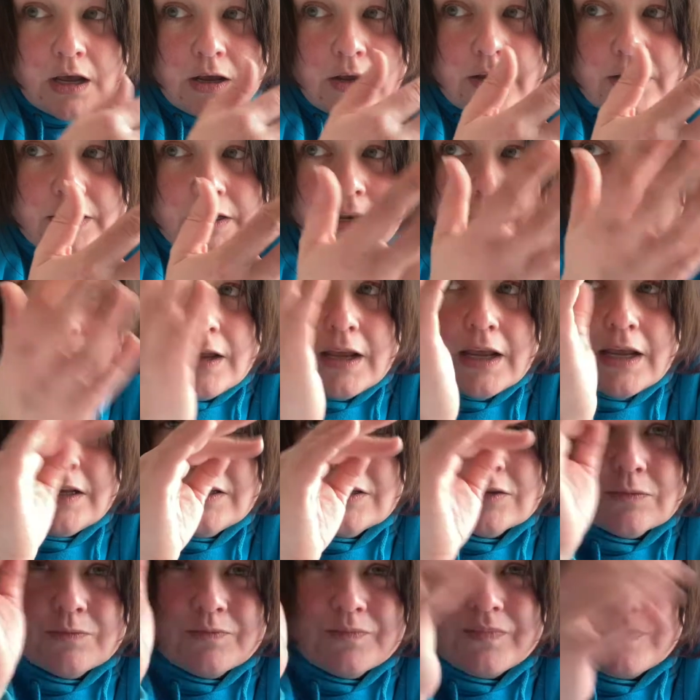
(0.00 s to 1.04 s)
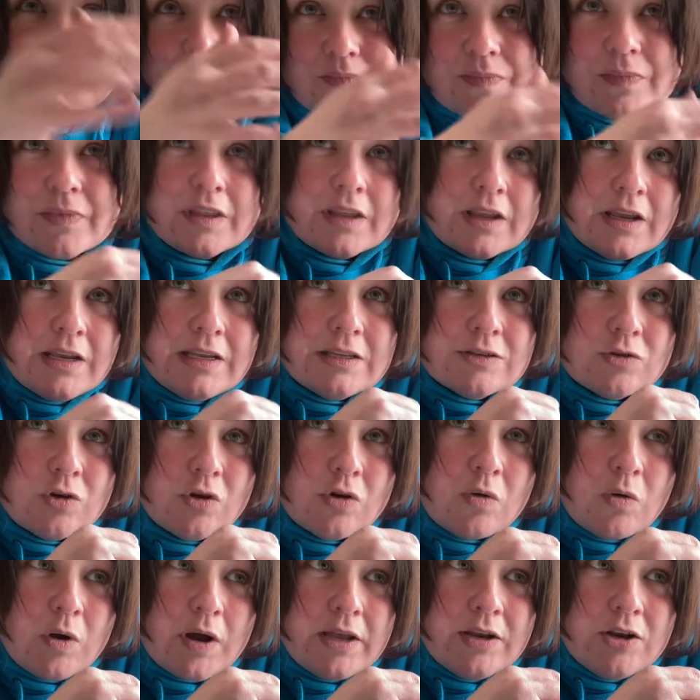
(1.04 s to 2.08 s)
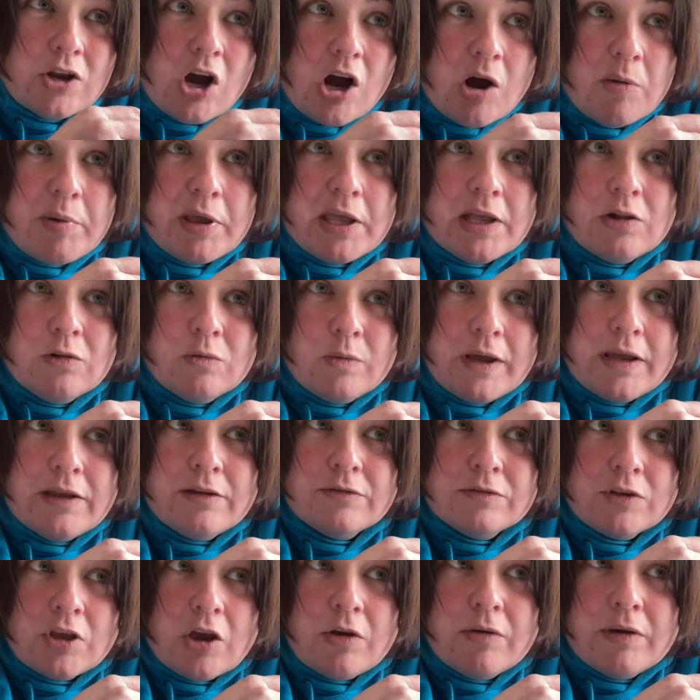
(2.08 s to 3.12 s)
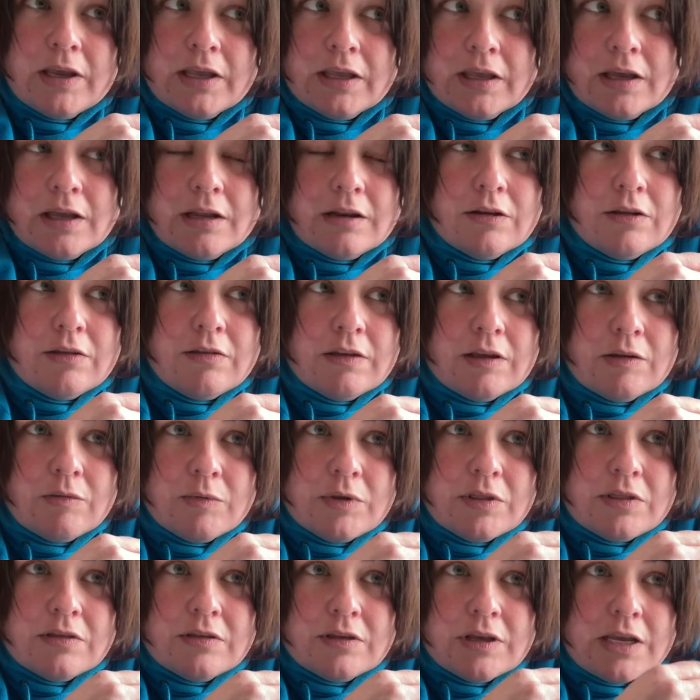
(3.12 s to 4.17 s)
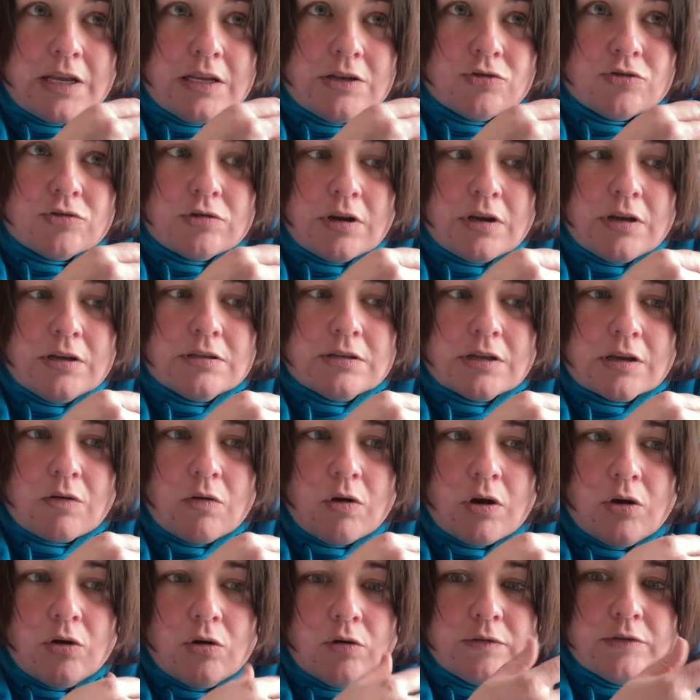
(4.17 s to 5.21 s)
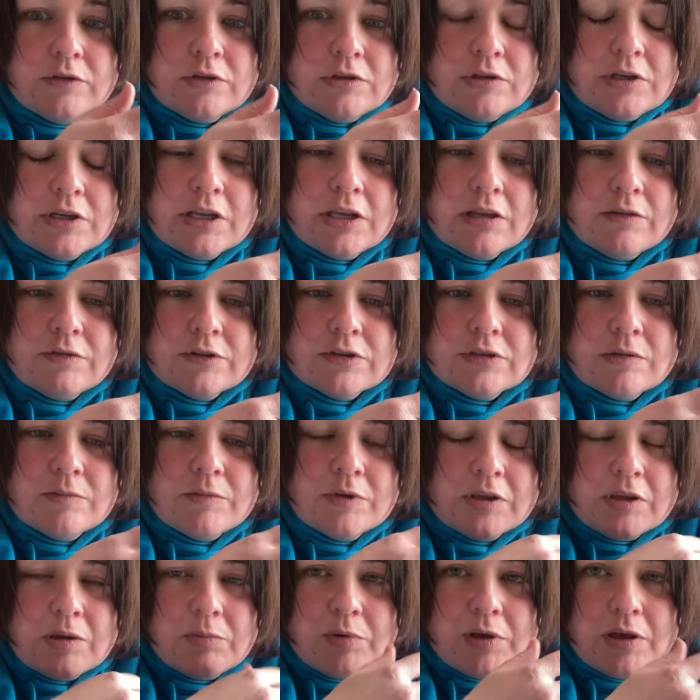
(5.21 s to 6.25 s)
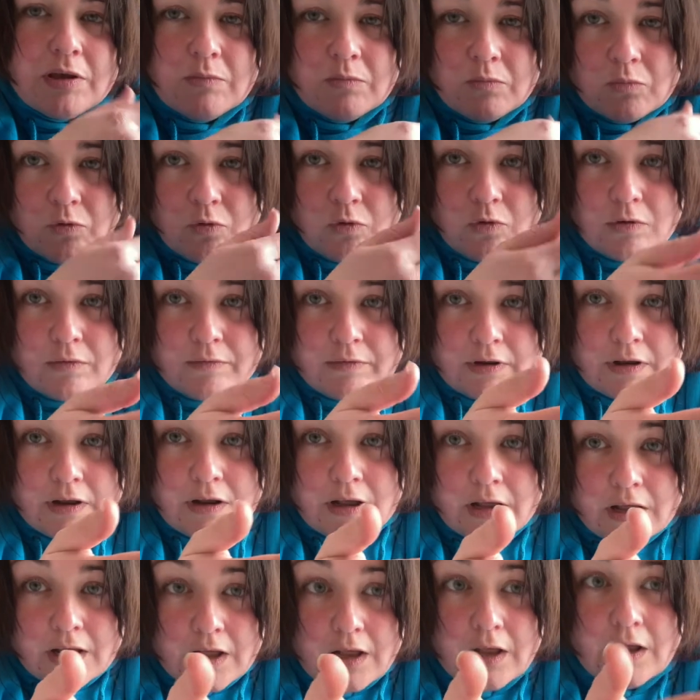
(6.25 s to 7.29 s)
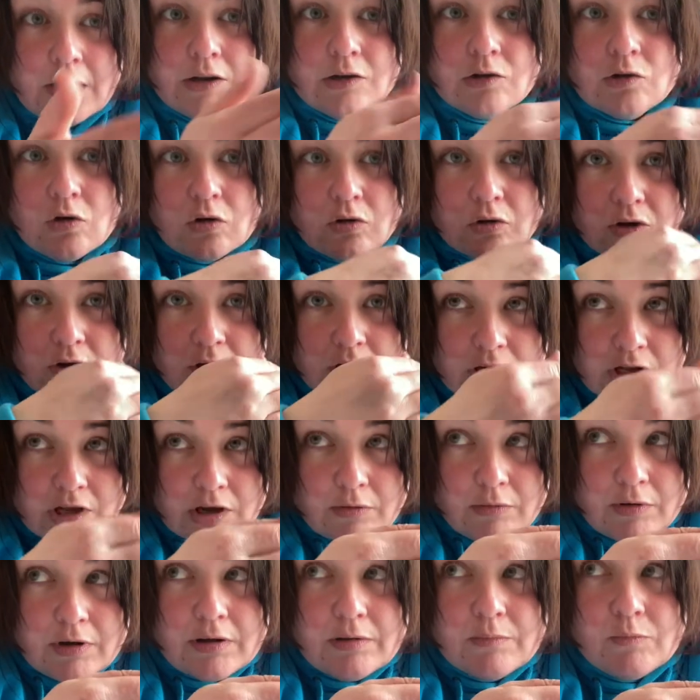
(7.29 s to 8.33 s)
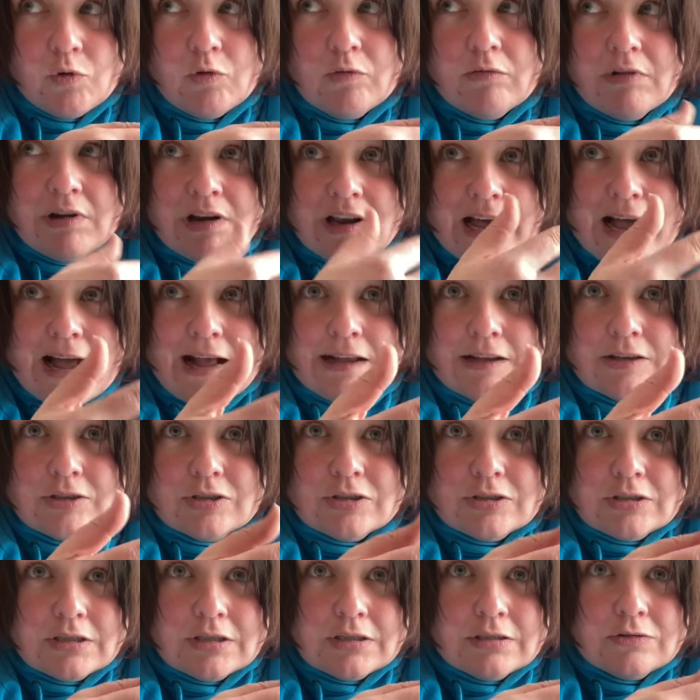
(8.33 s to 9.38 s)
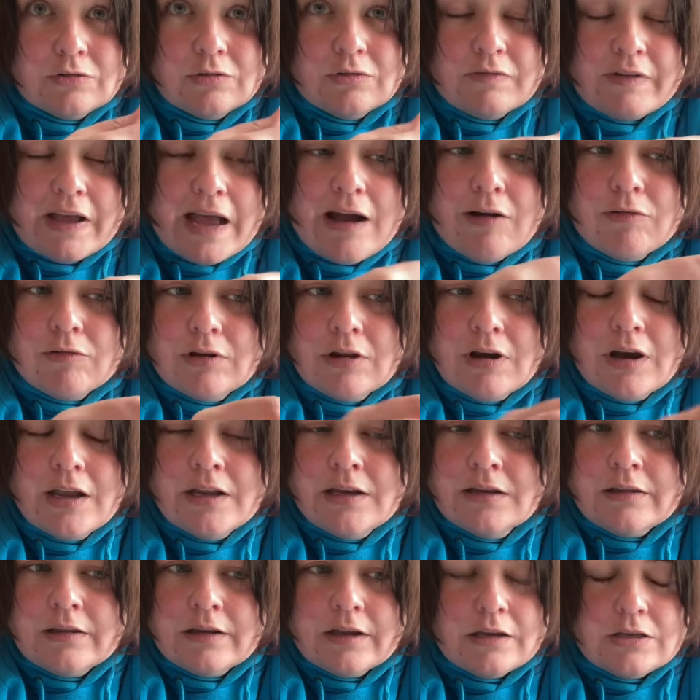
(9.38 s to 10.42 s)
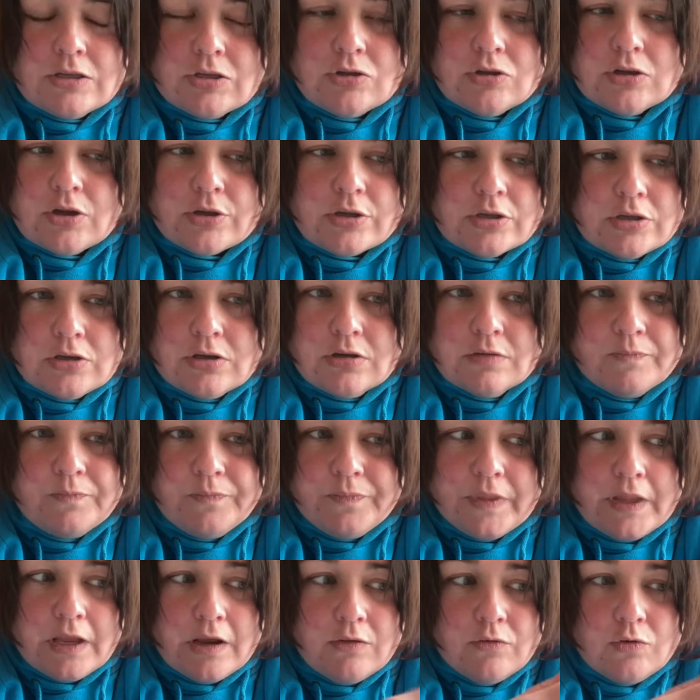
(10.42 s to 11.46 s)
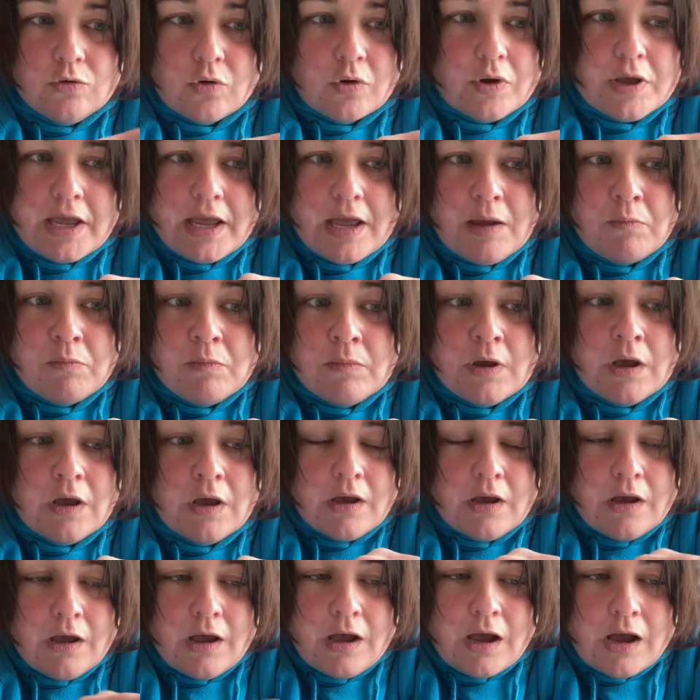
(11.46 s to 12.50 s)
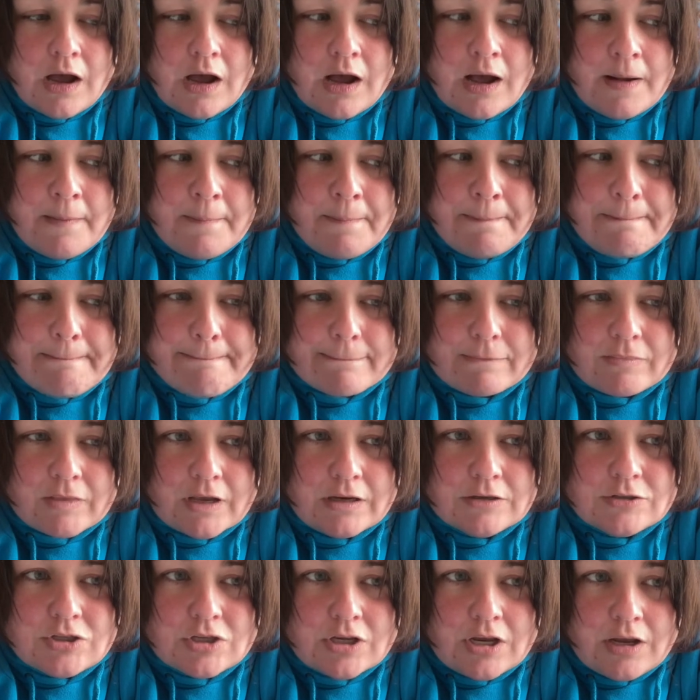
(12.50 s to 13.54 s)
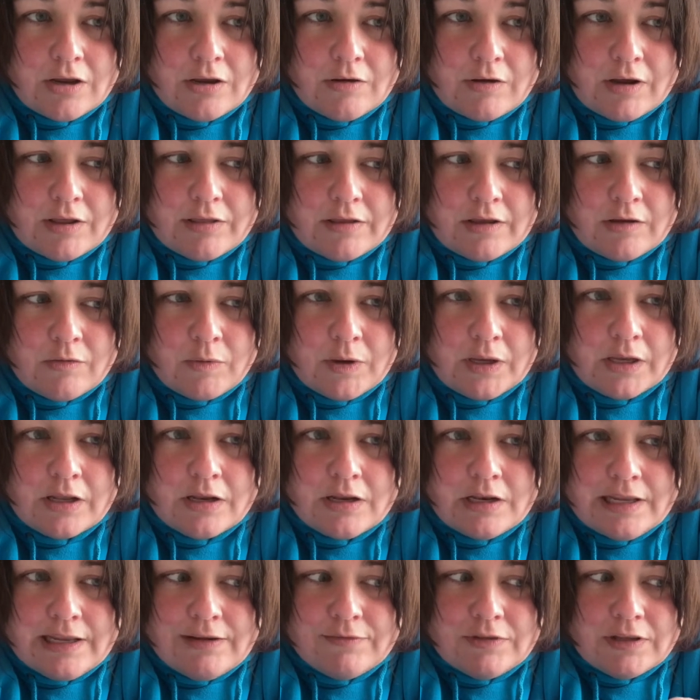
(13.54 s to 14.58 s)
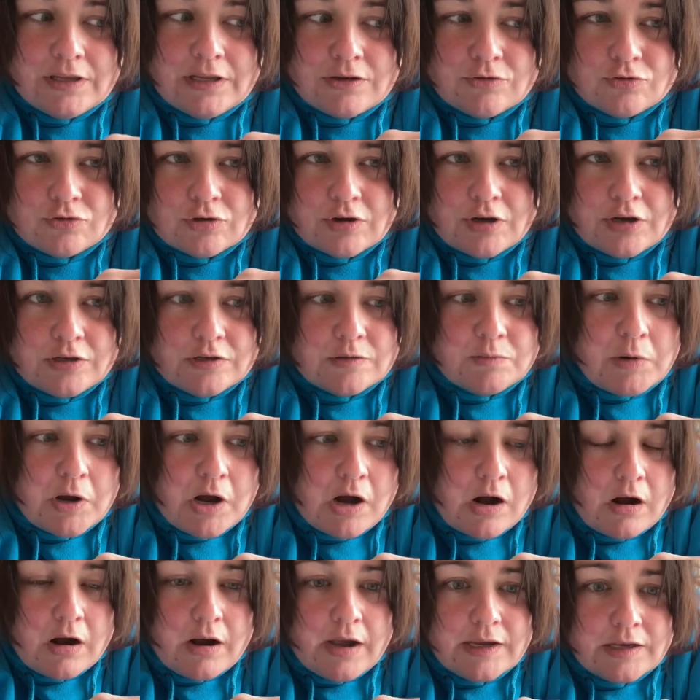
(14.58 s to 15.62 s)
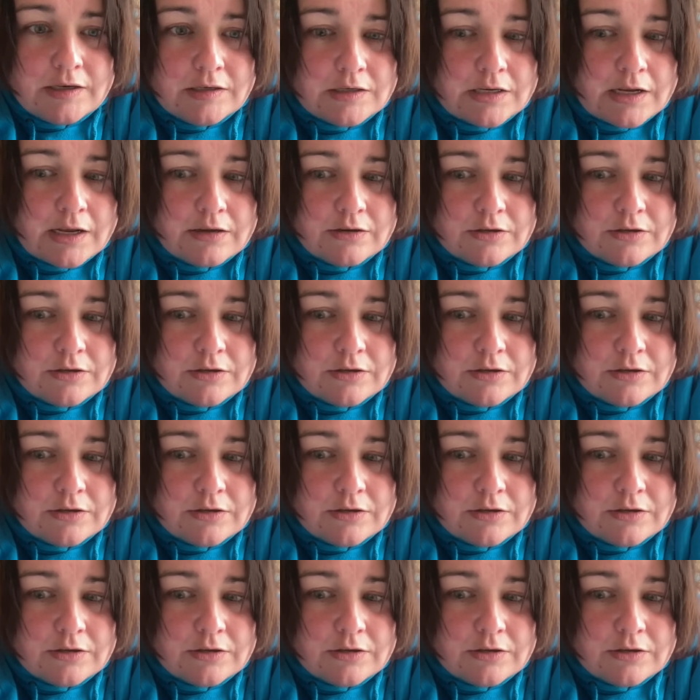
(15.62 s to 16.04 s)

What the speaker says: you know, he's got quite an uphill way of going, and I think with the intros they're quite often looking for something a bit more of a longer, lower, more relaxed sort of outline, and that is just not him. So I think we're going to leave the intros behind and